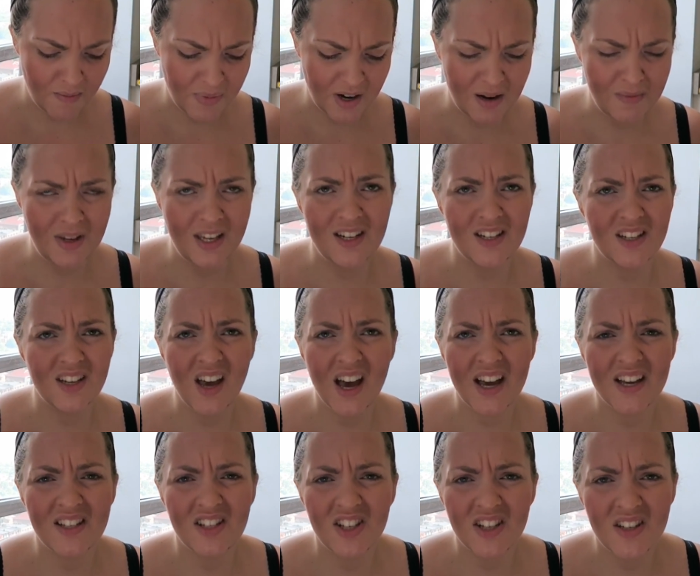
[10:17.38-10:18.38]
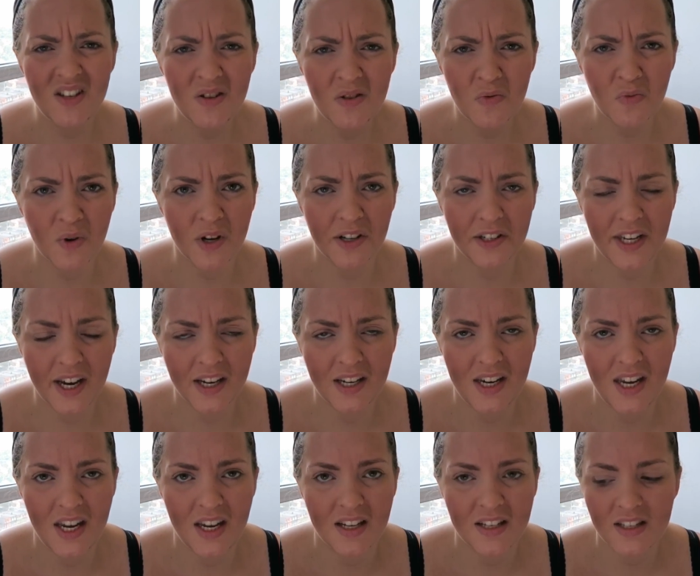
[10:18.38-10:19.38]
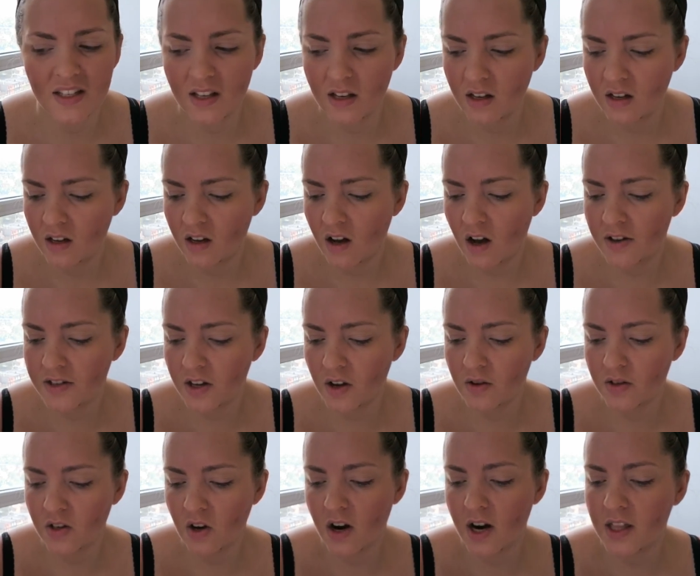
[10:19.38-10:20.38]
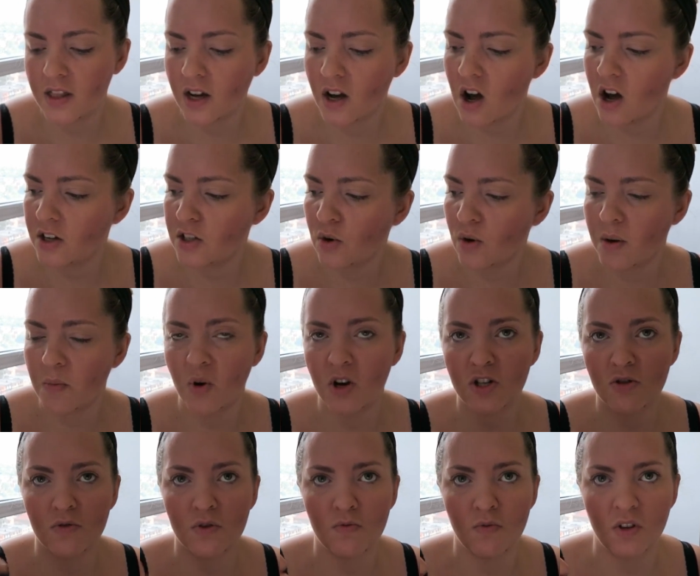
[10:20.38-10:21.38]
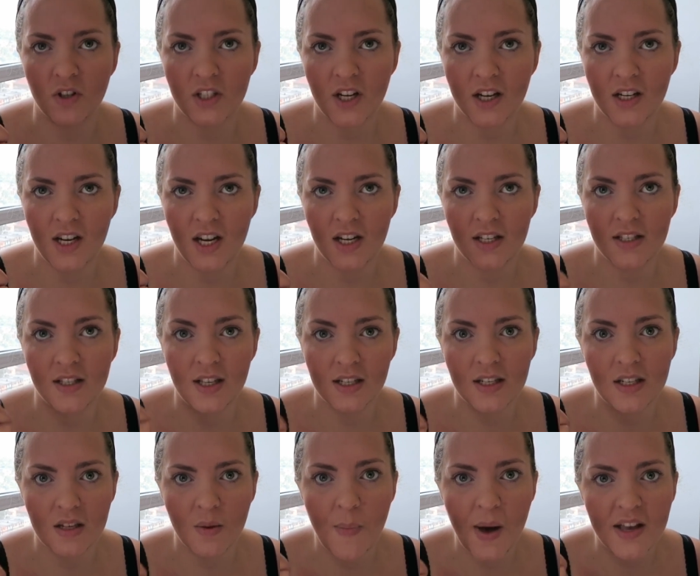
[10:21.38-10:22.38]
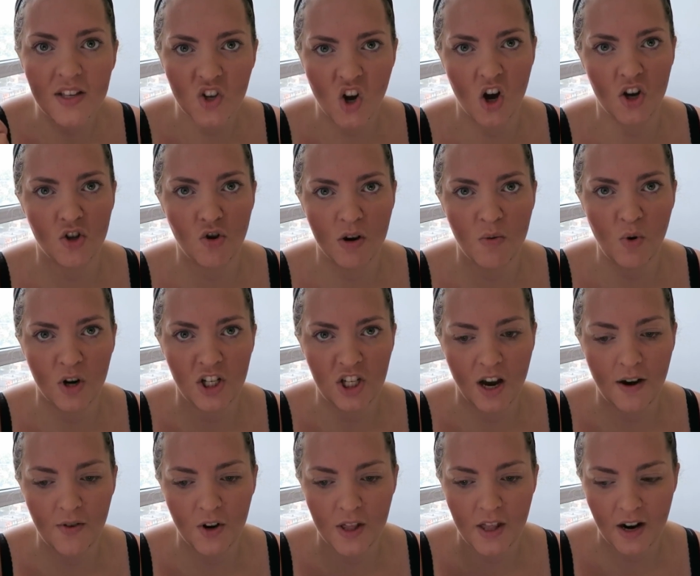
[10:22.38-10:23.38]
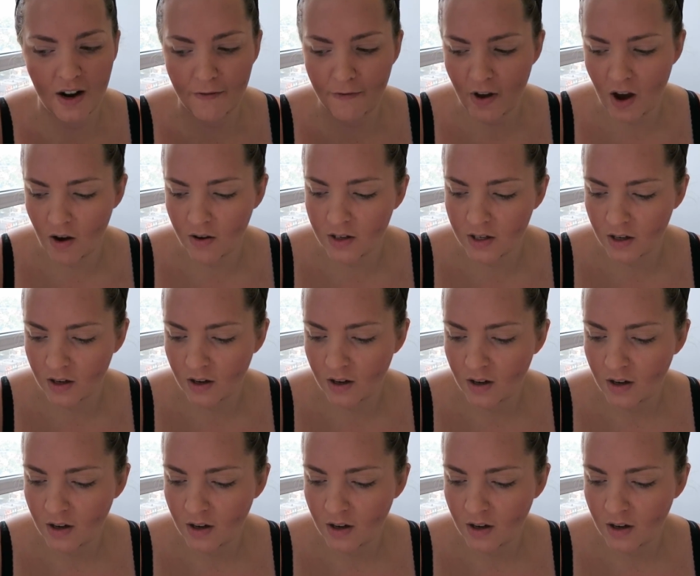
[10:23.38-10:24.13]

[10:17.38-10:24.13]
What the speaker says: But I mean, guys, just use real techniques. Also, sorry, the contouring brush was Real Techniques. This is the best contouring brush ever that I found.